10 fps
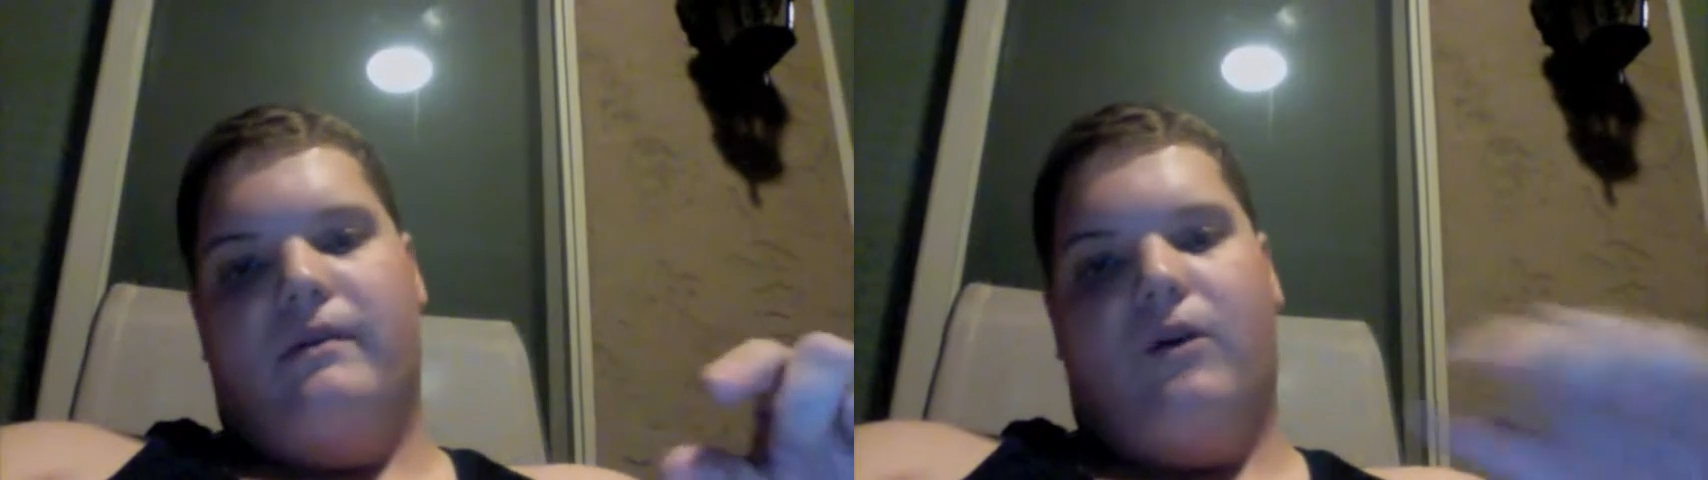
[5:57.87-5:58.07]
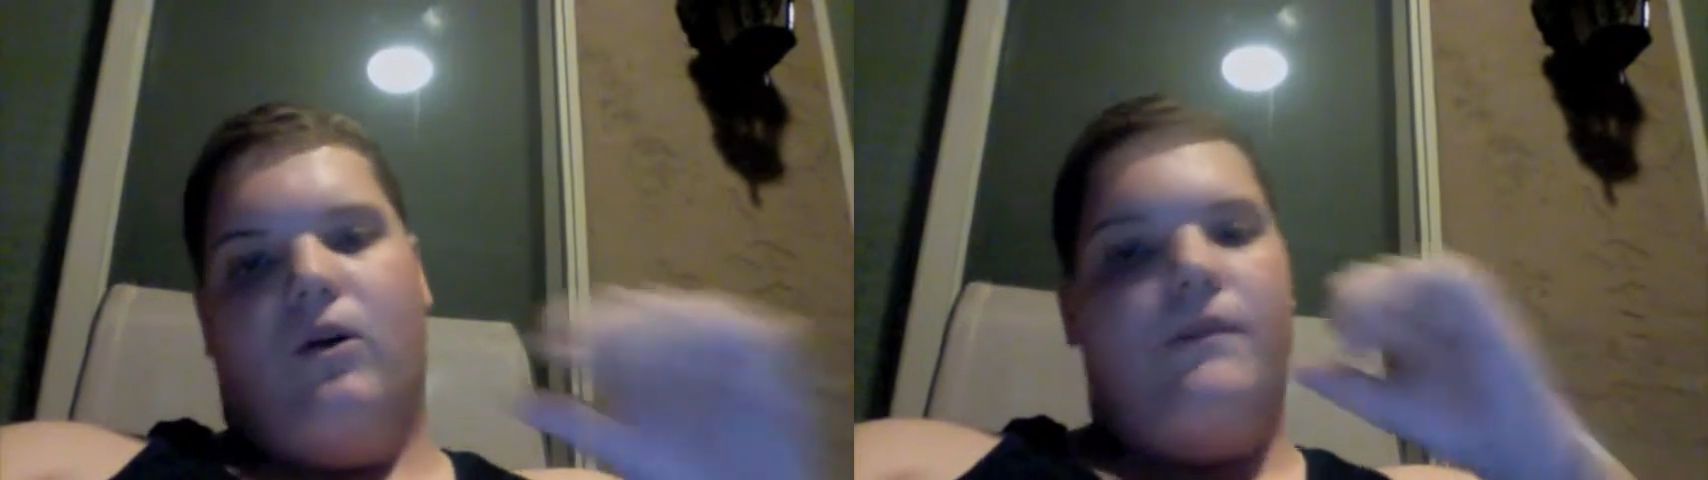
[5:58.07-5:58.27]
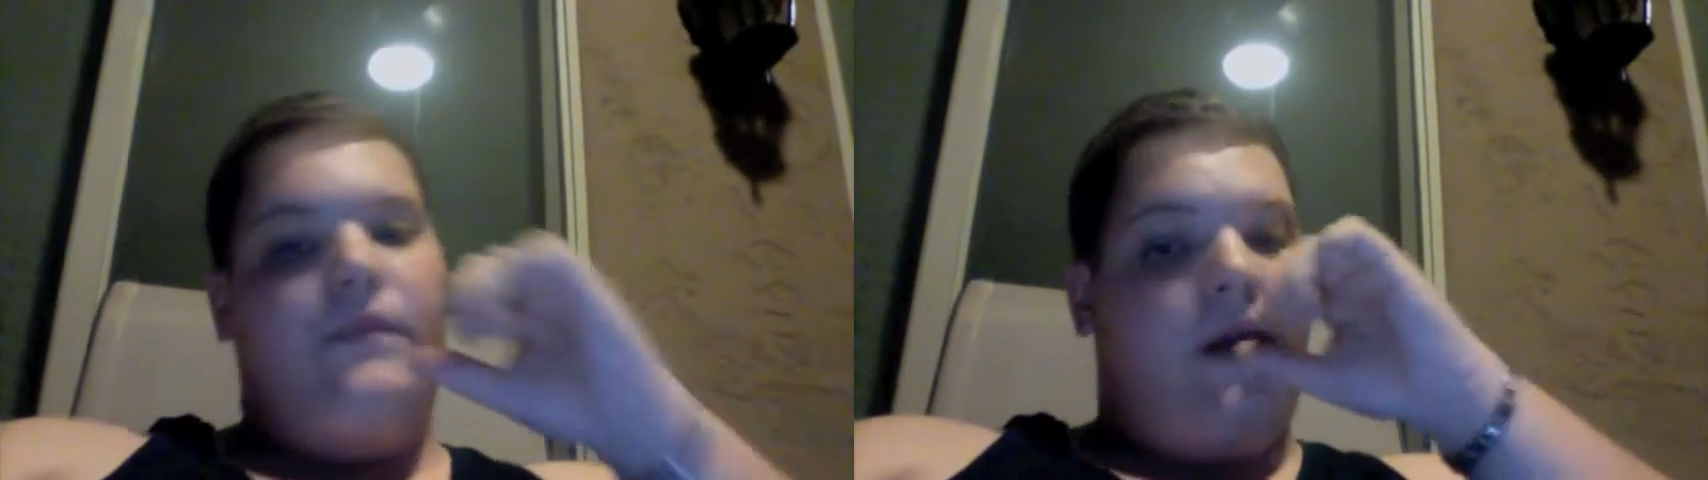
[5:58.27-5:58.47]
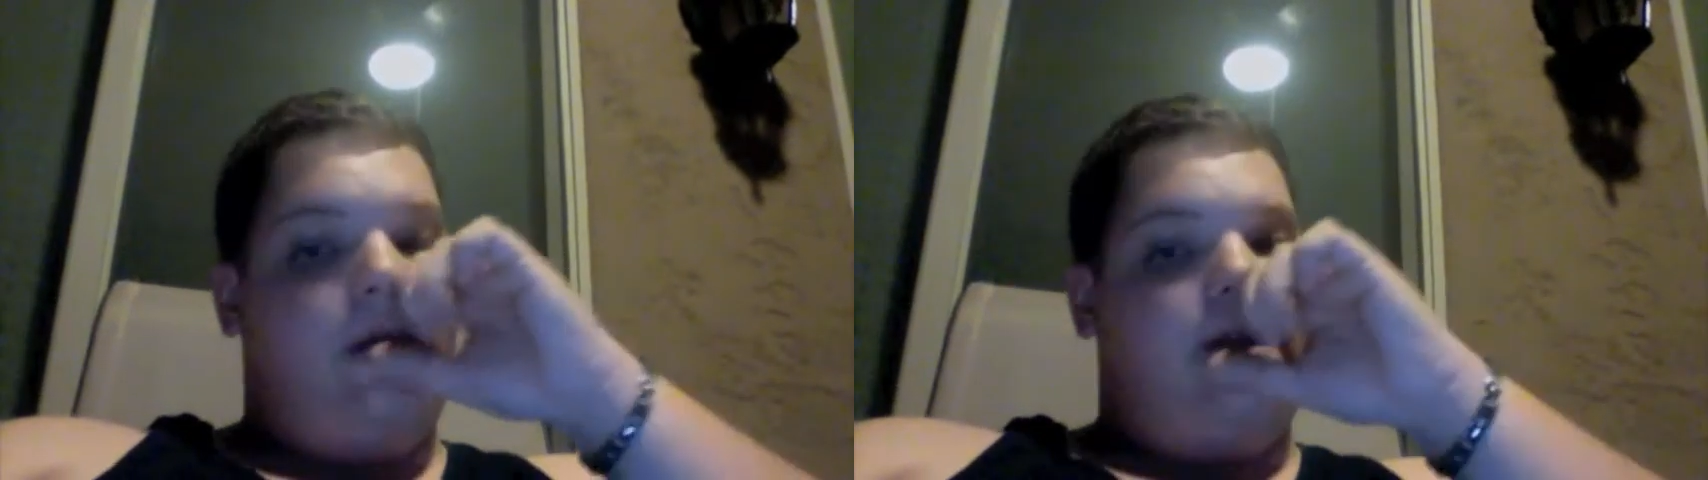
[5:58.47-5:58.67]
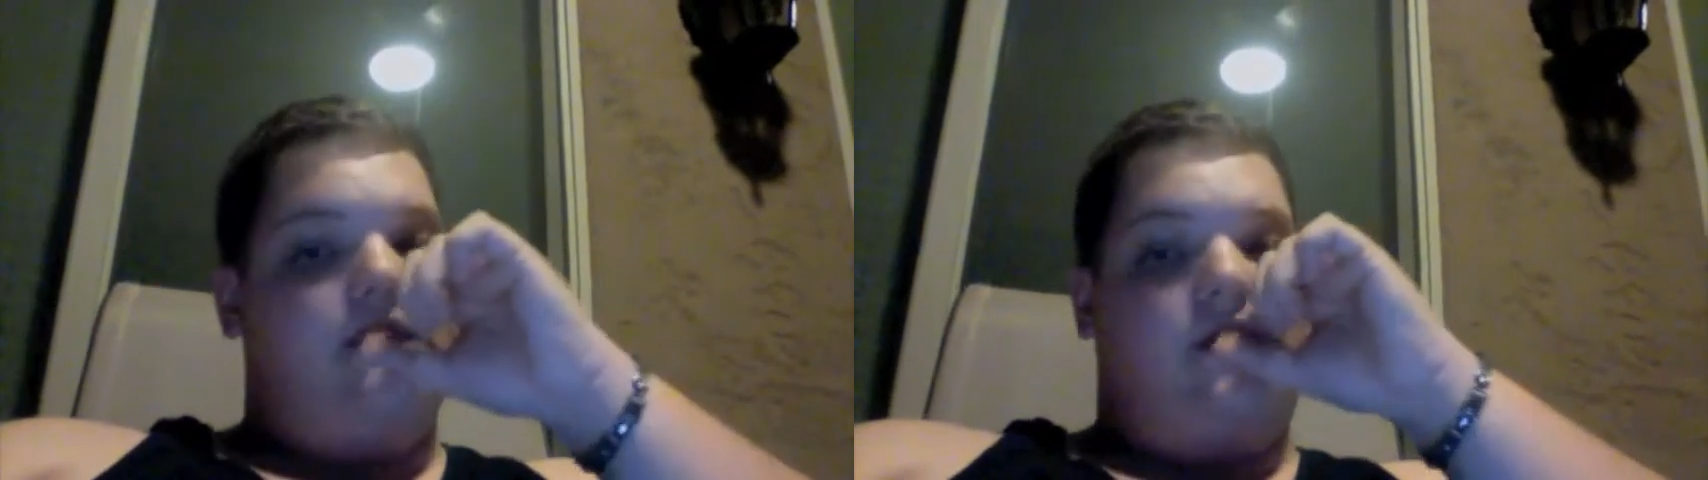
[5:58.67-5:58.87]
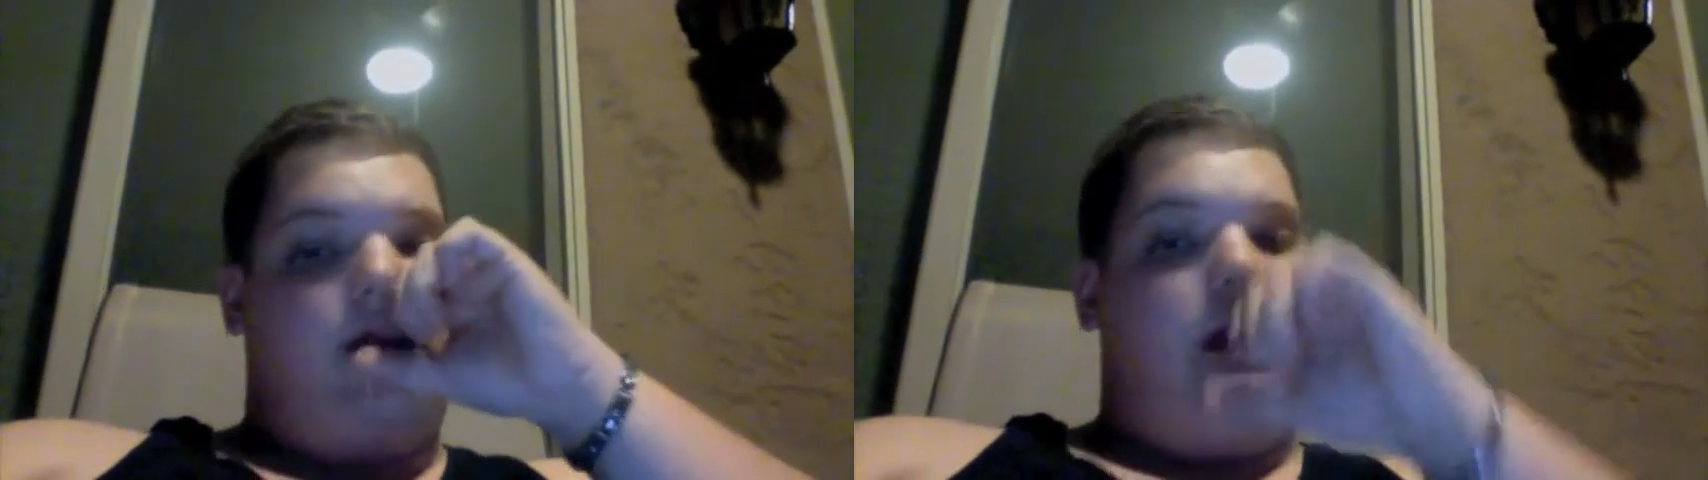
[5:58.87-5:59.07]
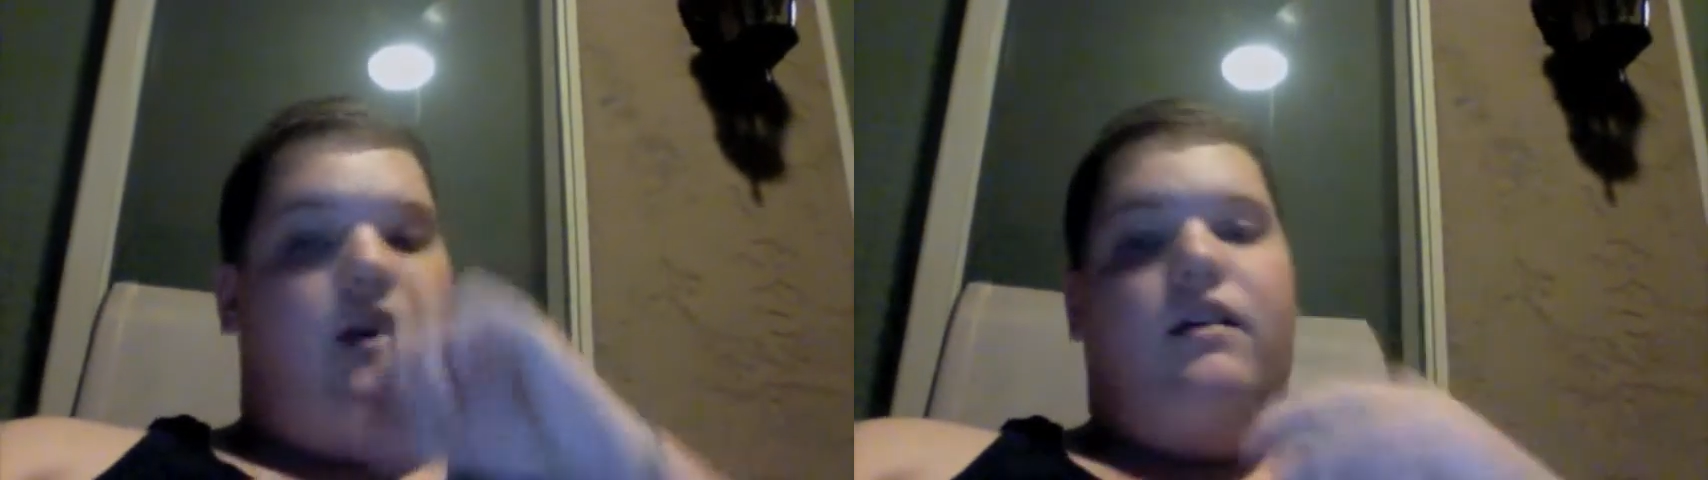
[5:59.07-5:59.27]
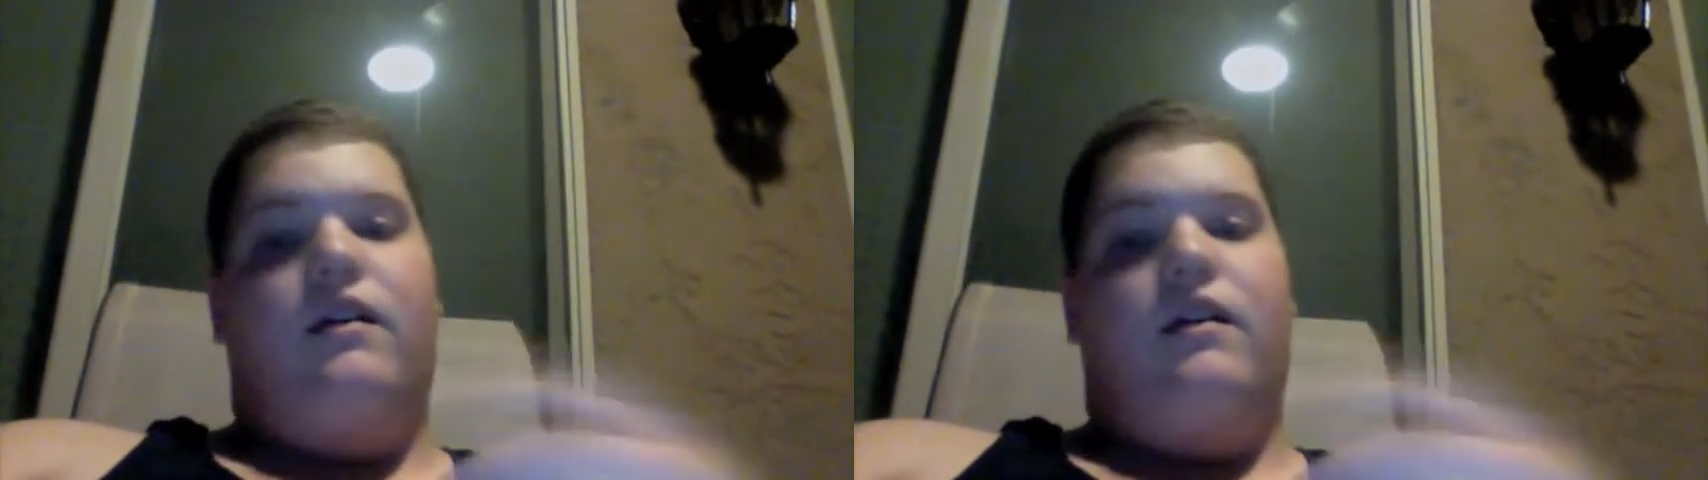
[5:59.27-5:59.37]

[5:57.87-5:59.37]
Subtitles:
bowl, that's okay.